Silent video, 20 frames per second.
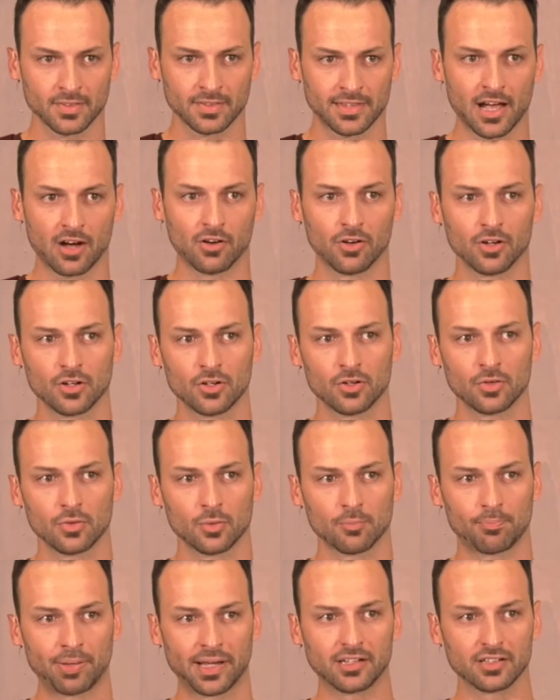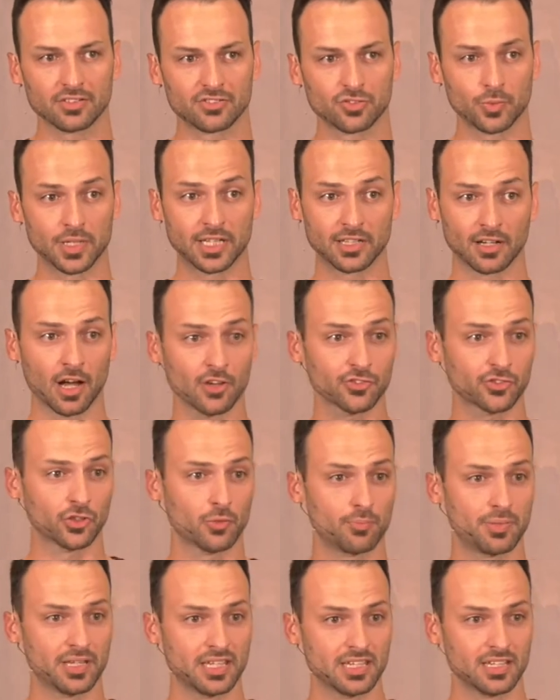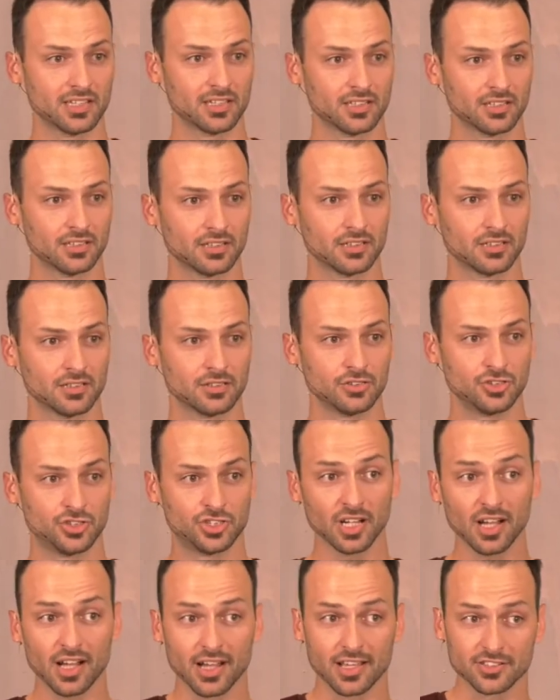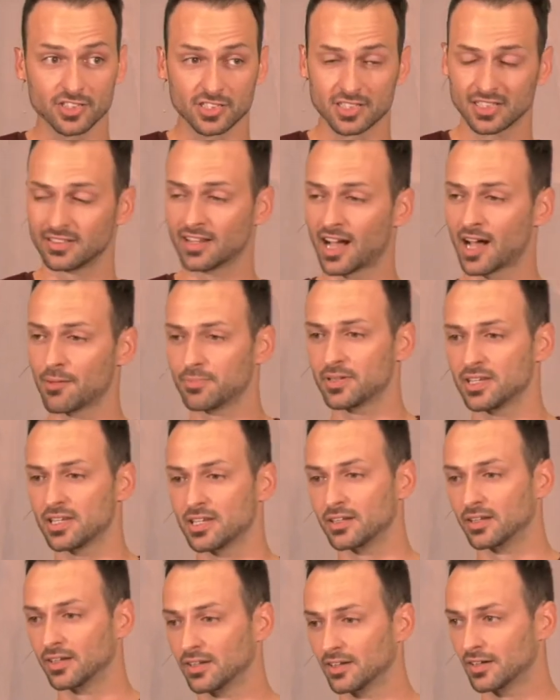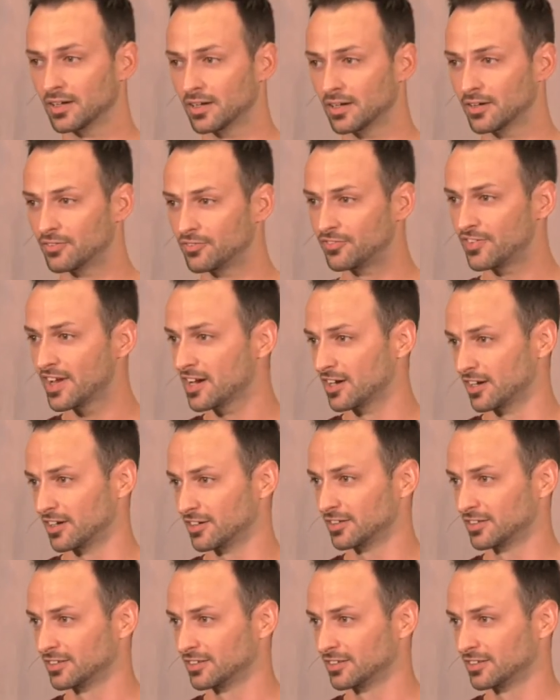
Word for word: Now, parents, we can also be just and not be fair.